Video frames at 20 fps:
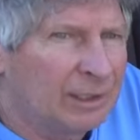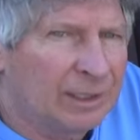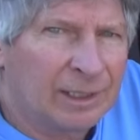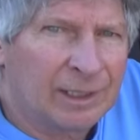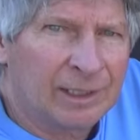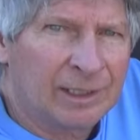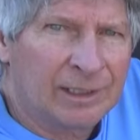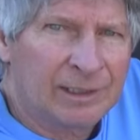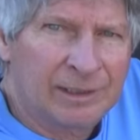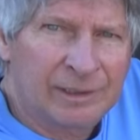
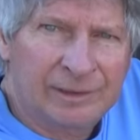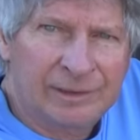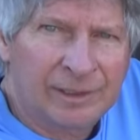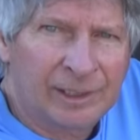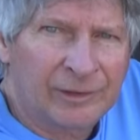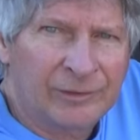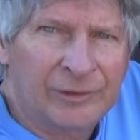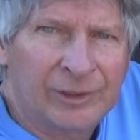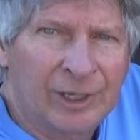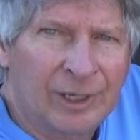Uh, it
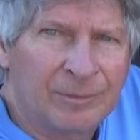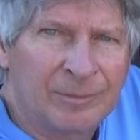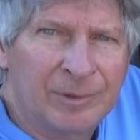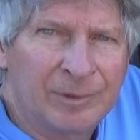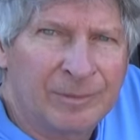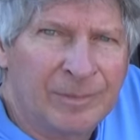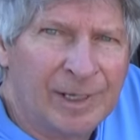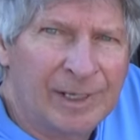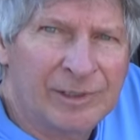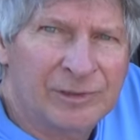does help
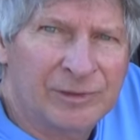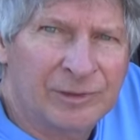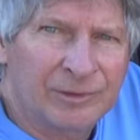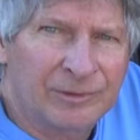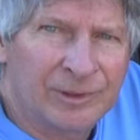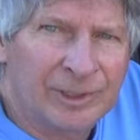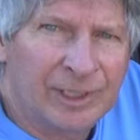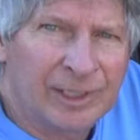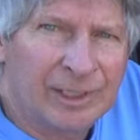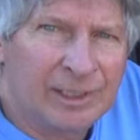in
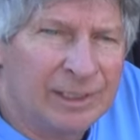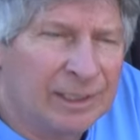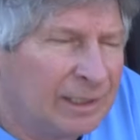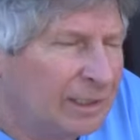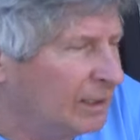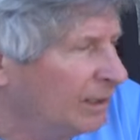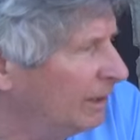masonry,